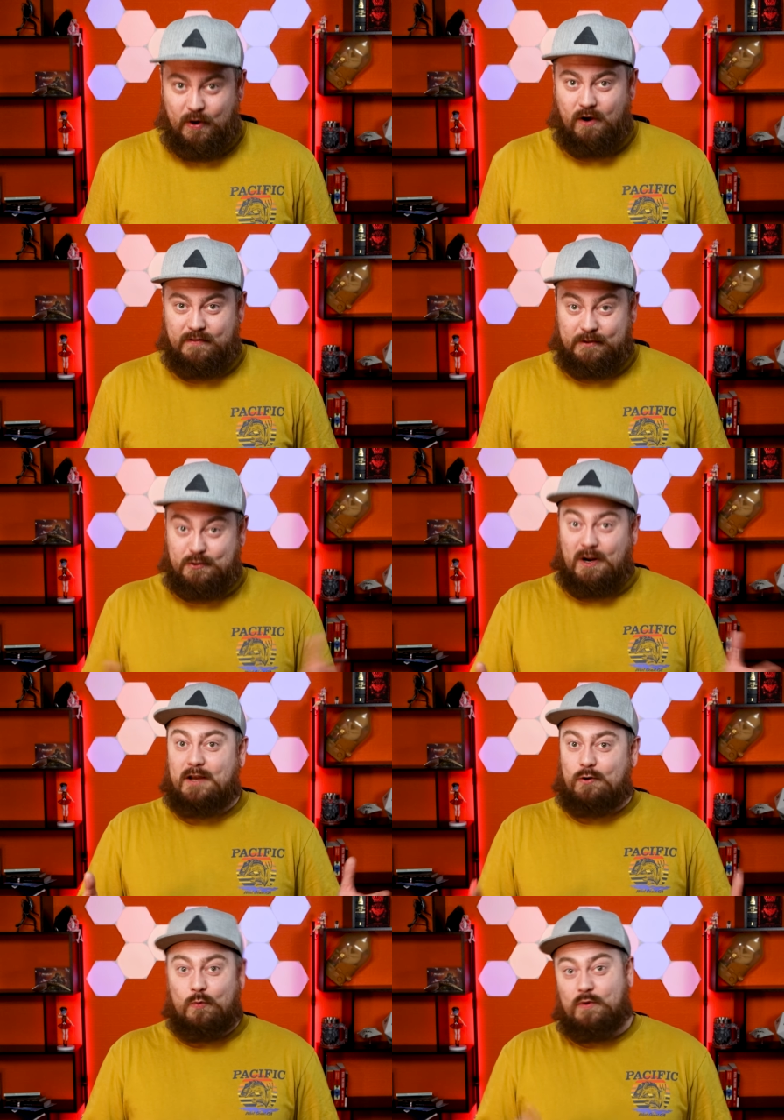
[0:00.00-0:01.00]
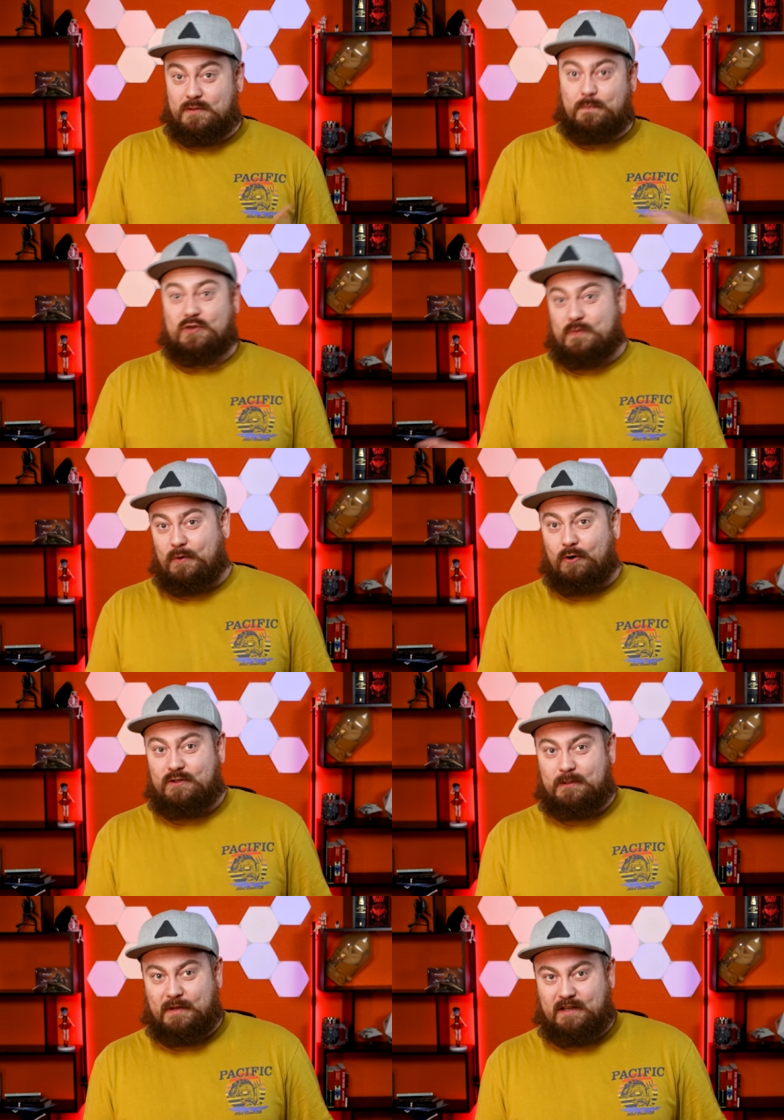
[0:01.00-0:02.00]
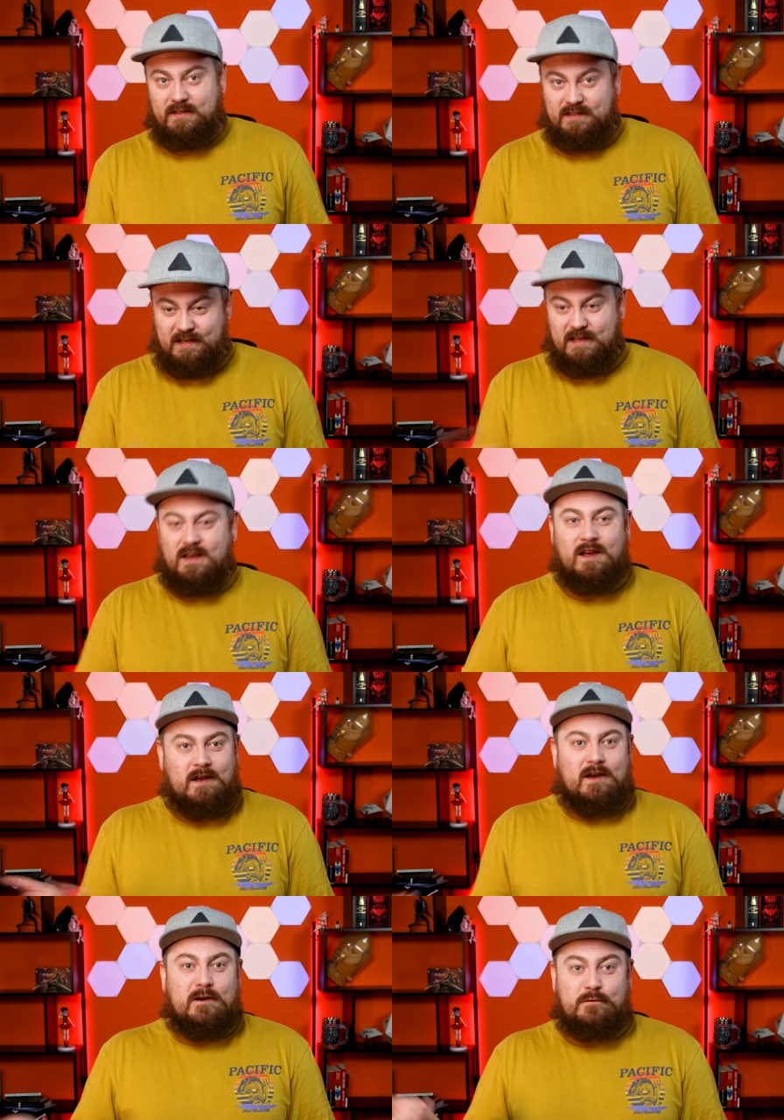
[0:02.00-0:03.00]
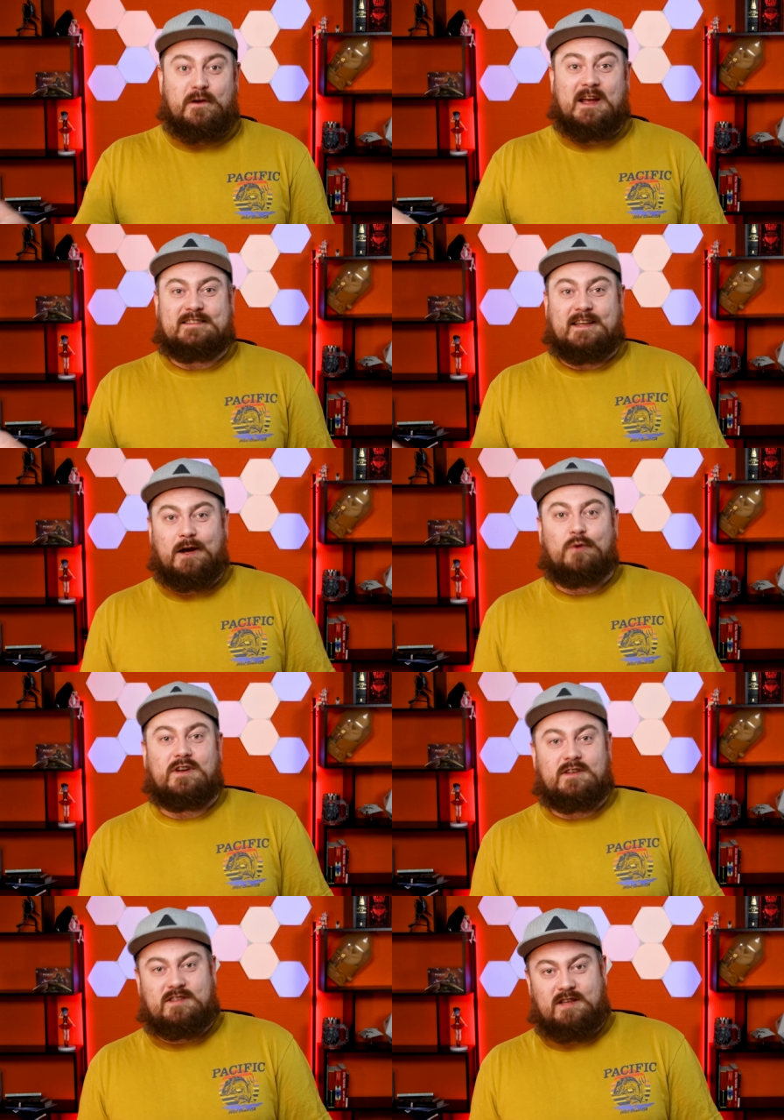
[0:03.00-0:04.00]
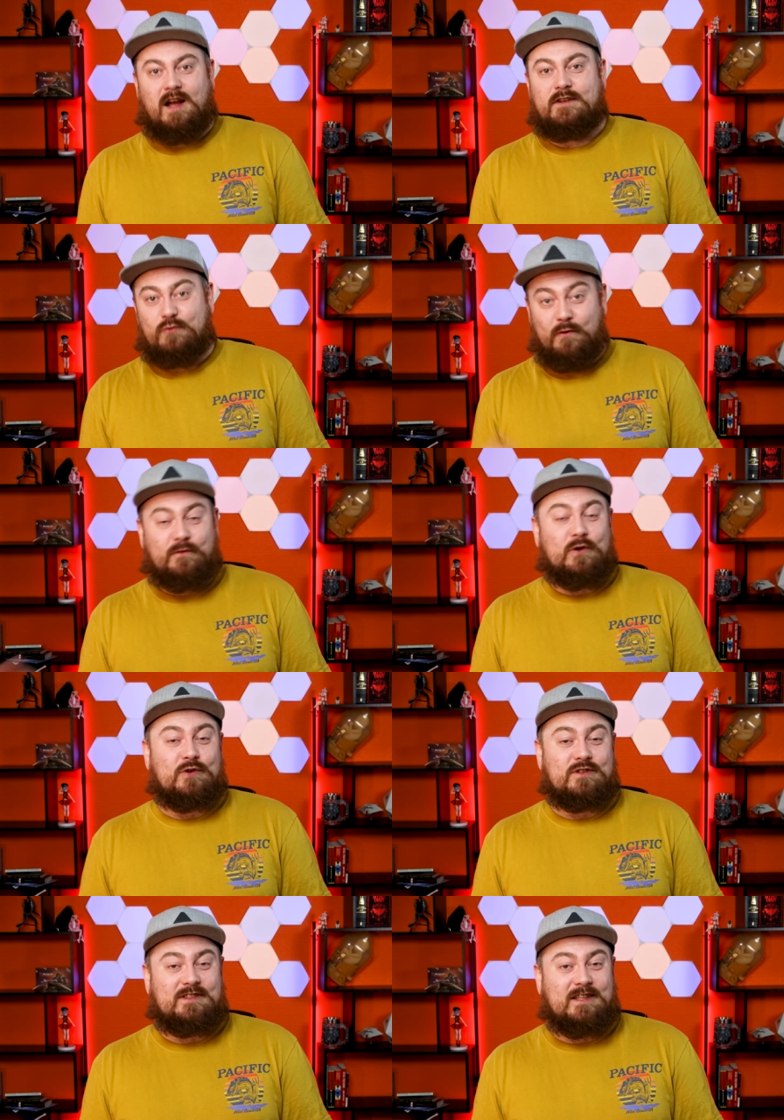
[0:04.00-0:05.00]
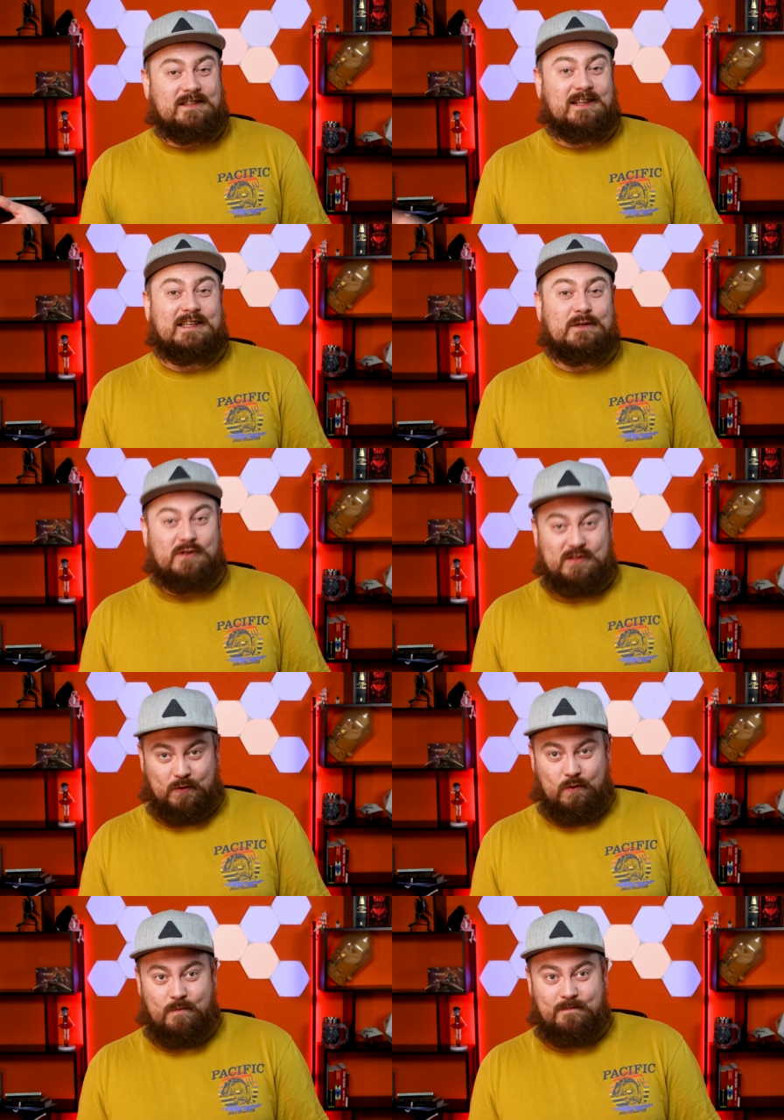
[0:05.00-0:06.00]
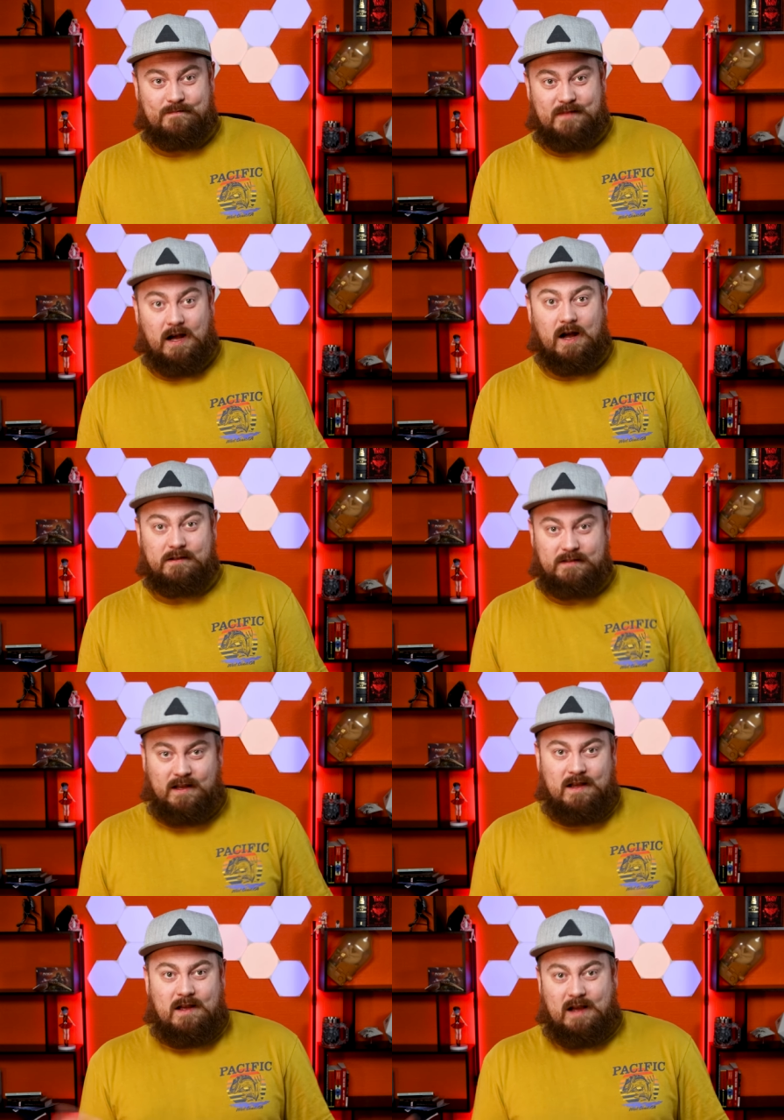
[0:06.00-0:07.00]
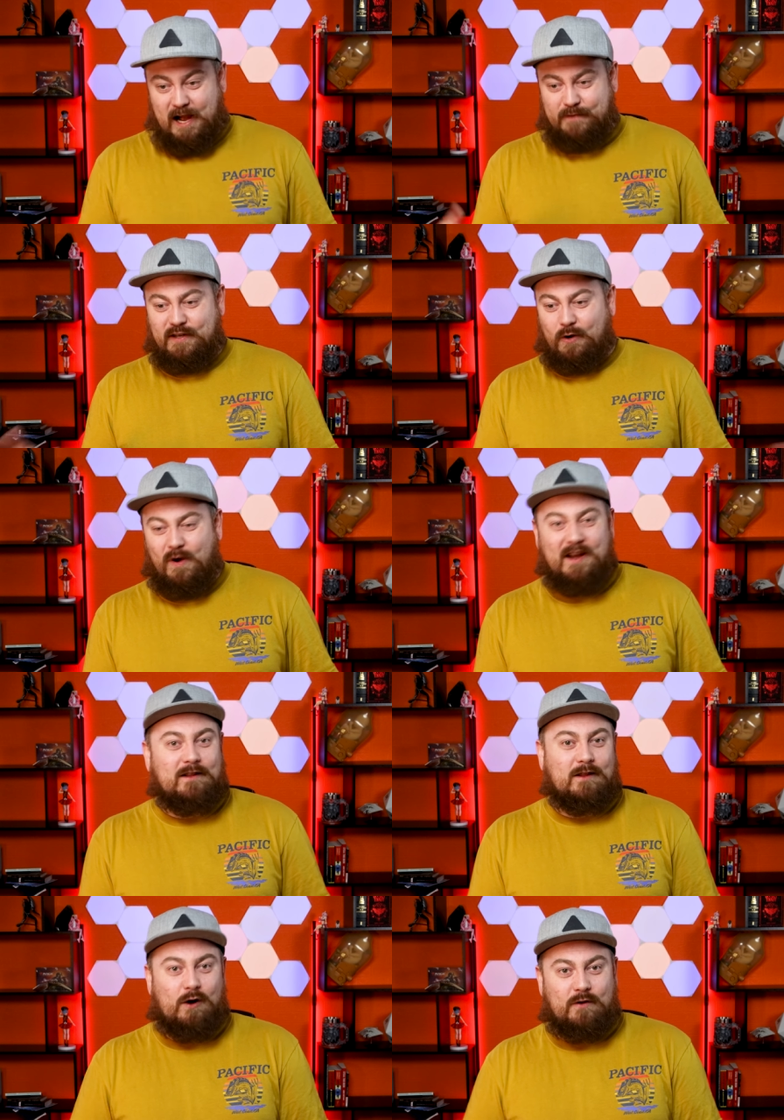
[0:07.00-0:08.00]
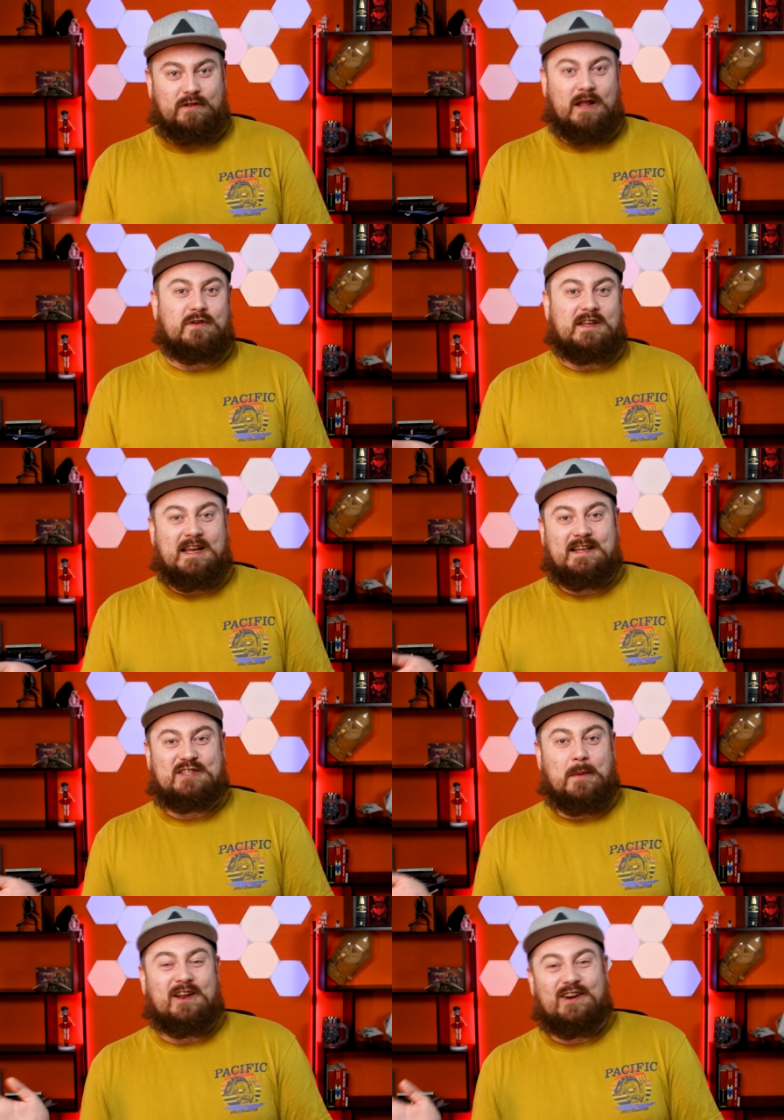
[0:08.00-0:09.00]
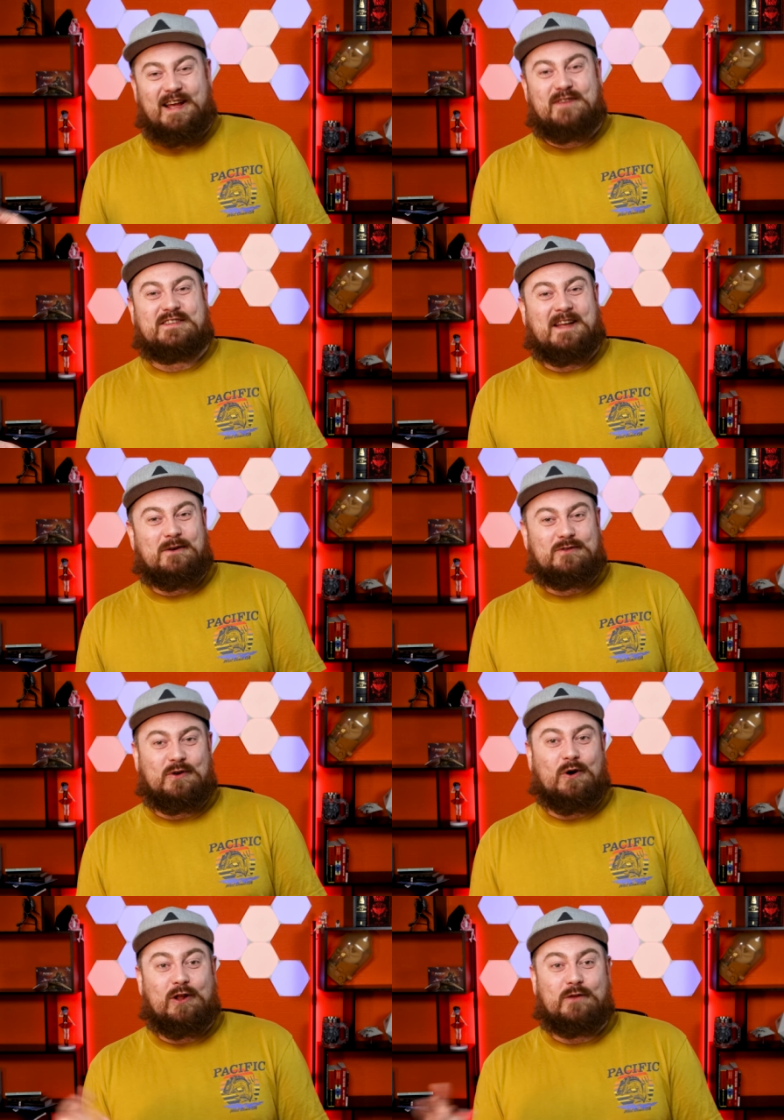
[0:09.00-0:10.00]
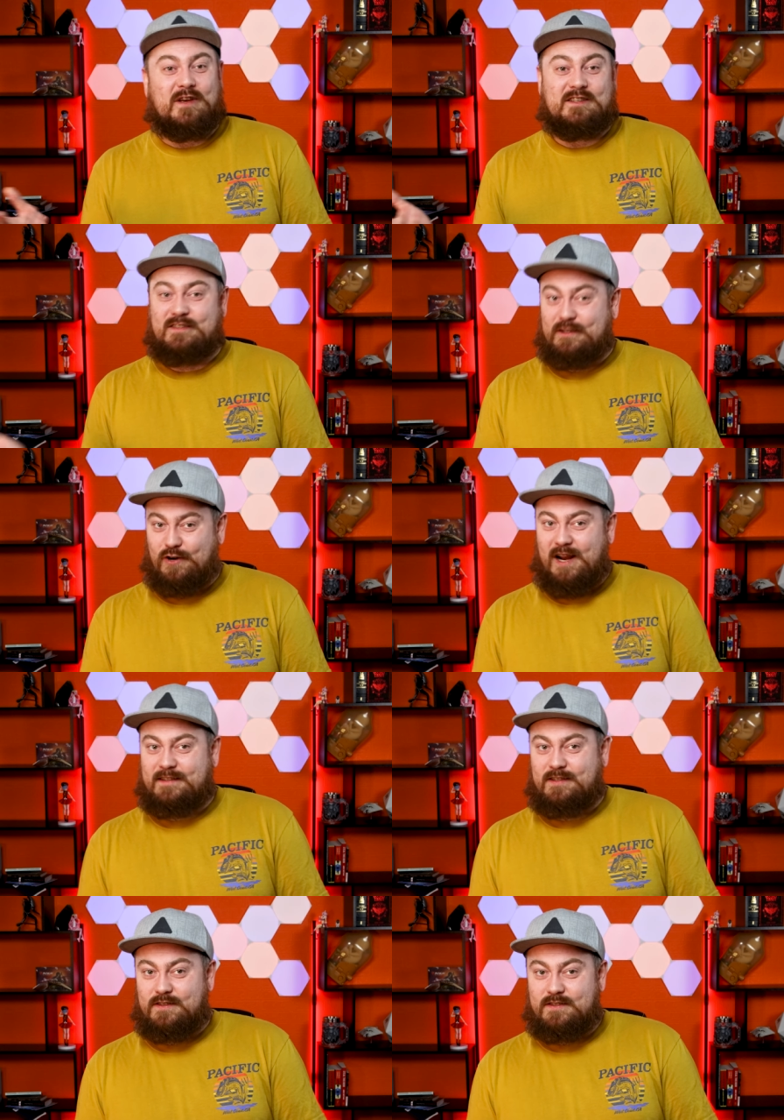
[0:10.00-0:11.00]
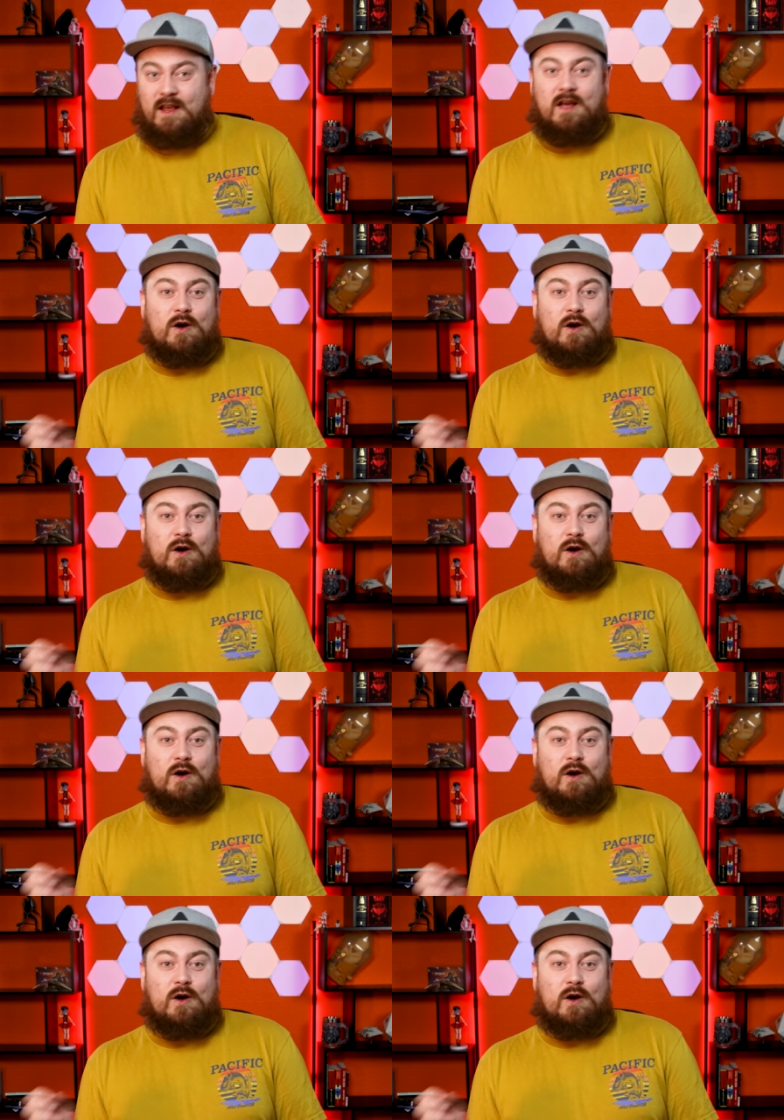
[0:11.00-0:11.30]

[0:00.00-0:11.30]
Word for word: but the trial was postponed because he faked an illness and refused to leave his home. And after a while of living a similar lifestyle to all of his detractors,